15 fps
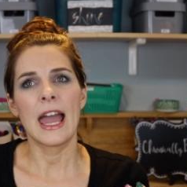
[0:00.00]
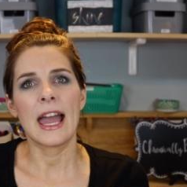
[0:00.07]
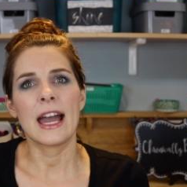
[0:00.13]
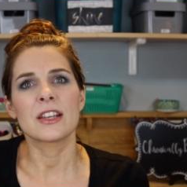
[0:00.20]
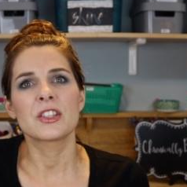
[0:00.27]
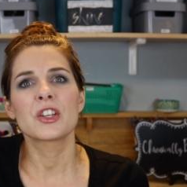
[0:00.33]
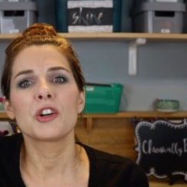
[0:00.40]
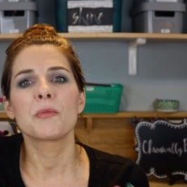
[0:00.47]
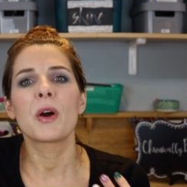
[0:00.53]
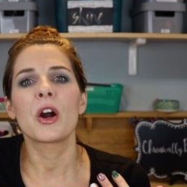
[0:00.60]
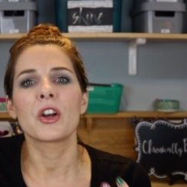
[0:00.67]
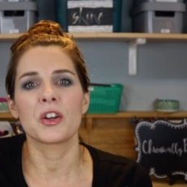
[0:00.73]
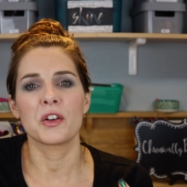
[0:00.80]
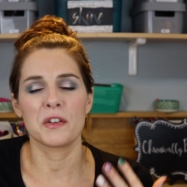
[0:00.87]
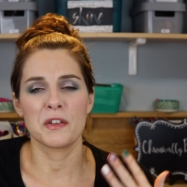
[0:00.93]
Ask your
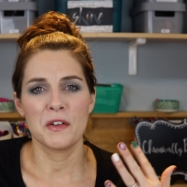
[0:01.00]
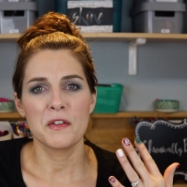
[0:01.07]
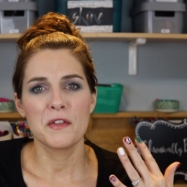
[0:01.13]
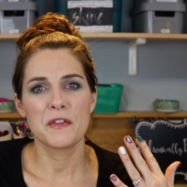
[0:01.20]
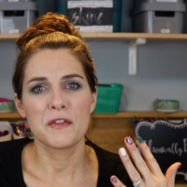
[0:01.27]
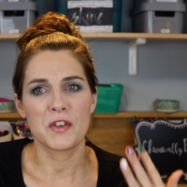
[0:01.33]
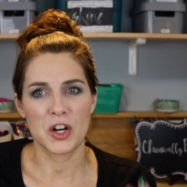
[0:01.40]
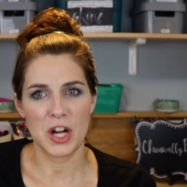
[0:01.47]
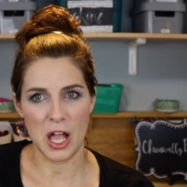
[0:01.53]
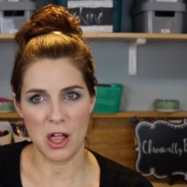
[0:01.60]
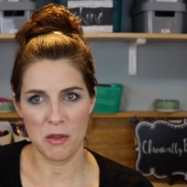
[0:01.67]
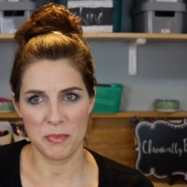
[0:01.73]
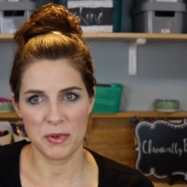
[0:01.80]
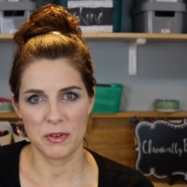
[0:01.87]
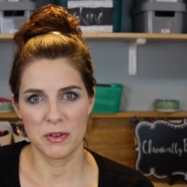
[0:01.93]
partner for
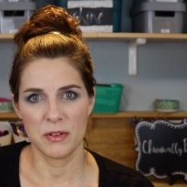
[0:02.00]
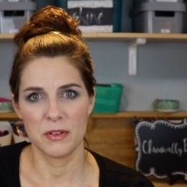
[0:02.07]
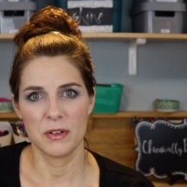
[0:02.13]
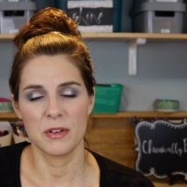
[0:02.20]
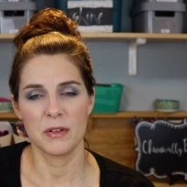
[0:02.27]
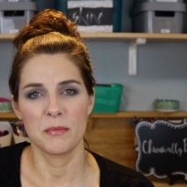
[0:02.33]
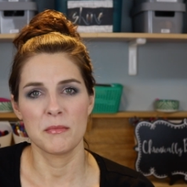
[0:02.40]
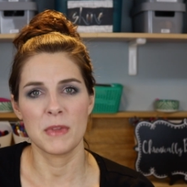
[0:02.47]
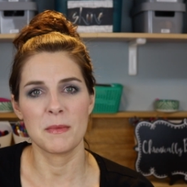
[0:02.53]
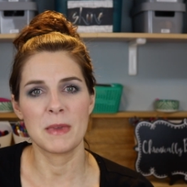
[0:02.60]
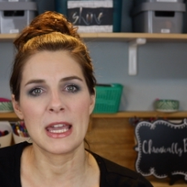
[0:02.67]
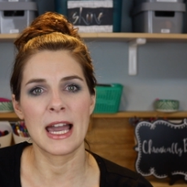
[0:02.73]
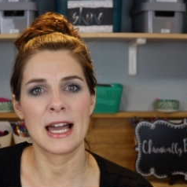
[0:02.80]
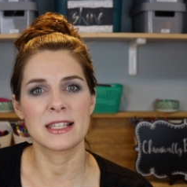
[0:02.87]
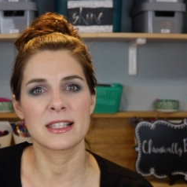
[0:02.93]
help.
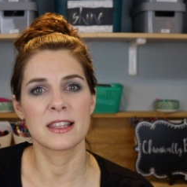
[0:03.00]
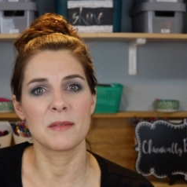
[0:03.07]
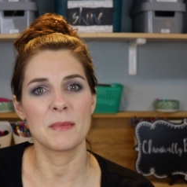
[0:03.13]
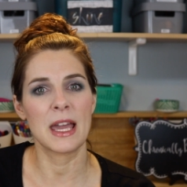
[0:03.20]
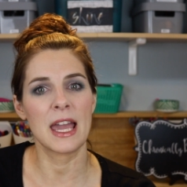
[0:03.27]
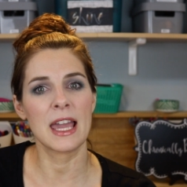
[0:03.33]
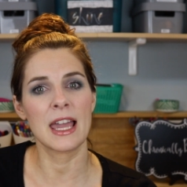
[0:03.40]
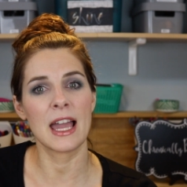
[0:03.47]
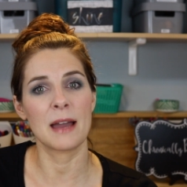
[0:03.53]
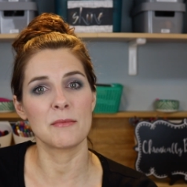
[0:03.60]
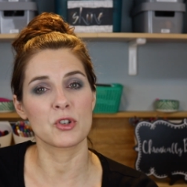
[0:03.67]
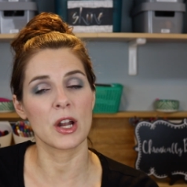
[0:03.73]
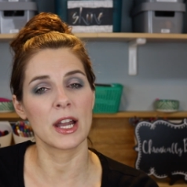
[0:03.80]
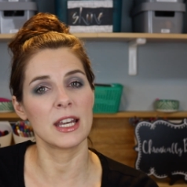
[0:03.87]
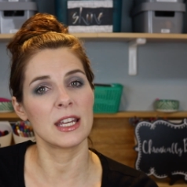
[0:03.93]
Maybe ask them, hey, I'm
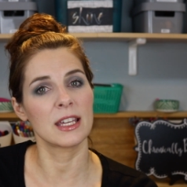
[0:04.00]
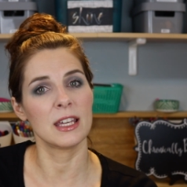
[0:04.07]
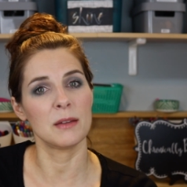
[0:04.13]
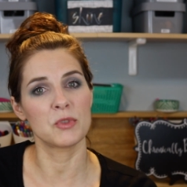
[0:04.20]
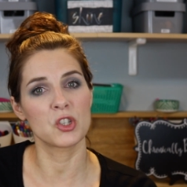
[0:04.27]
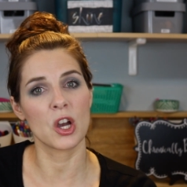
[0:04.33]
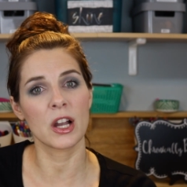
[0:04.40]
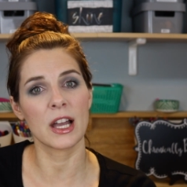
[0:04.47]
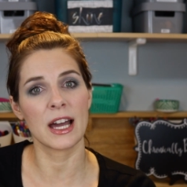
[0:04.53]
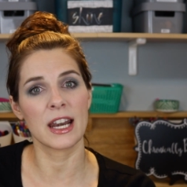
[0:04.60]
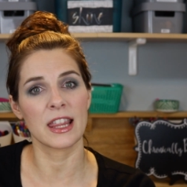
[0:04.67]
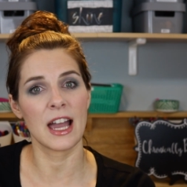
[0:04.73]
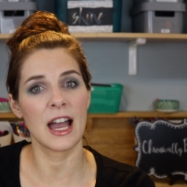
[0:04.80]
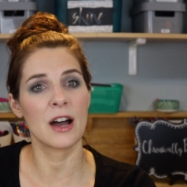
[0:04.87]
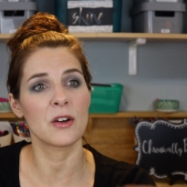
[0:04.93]
trying to keep junk out
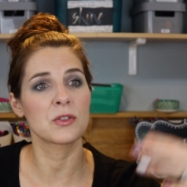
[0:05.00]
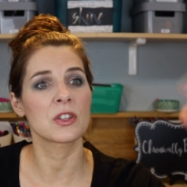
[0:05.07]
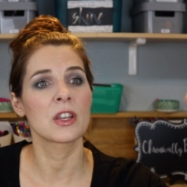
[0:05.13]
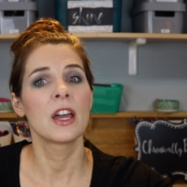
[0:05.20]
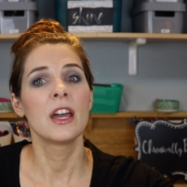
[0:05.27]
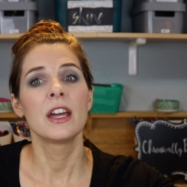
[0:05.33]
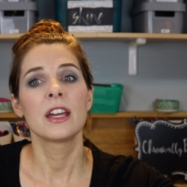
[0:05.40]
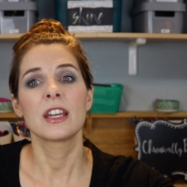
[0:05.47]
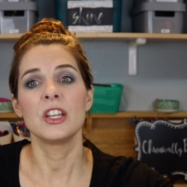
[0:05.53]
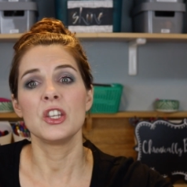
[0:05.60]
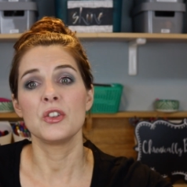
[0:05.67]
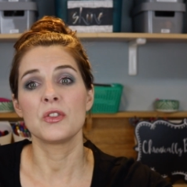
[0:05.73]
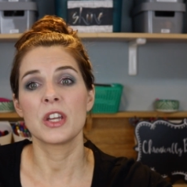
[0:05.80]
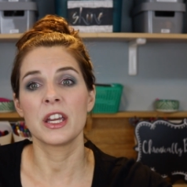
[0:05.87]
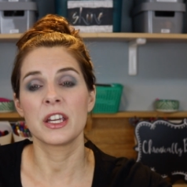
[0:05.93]
of the house. Can
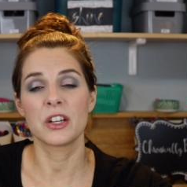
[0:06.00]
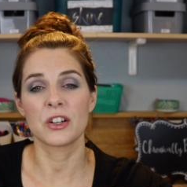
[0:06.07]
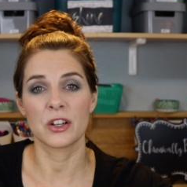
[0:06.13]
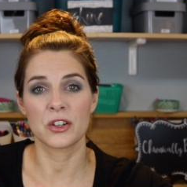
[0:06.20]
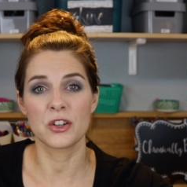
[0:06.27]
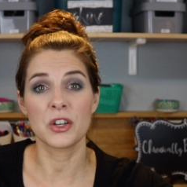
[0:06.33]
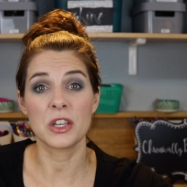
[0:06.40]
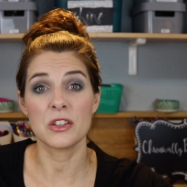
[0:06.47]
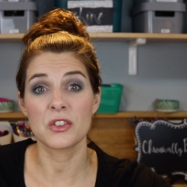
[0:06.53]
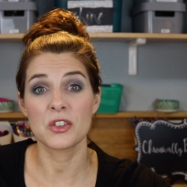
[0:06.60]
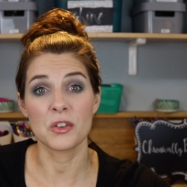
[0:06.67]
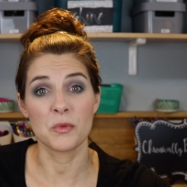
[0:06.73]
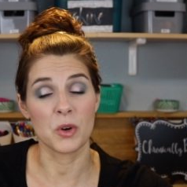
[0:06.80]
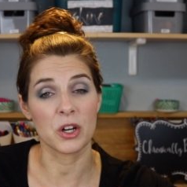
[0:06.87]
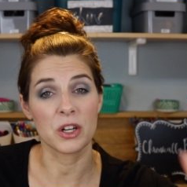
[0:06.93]
you take your cookies
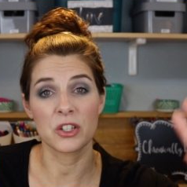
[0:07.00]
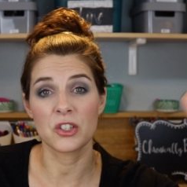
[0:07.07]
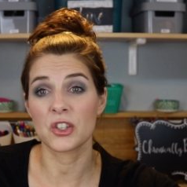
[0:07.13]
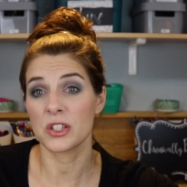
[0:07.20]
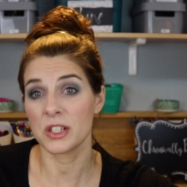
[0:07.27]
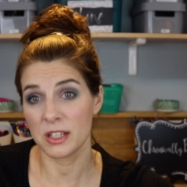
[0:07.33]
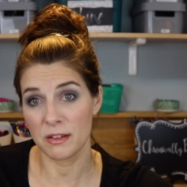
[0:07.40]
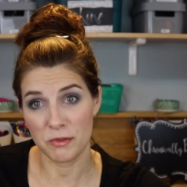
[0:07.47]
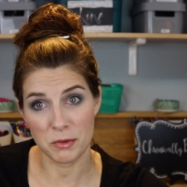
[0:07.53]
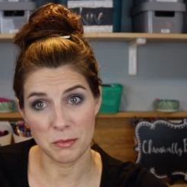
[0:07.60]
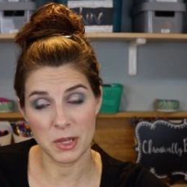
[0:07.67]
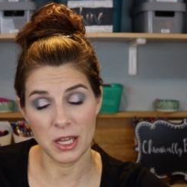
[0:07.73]
to work and just leave them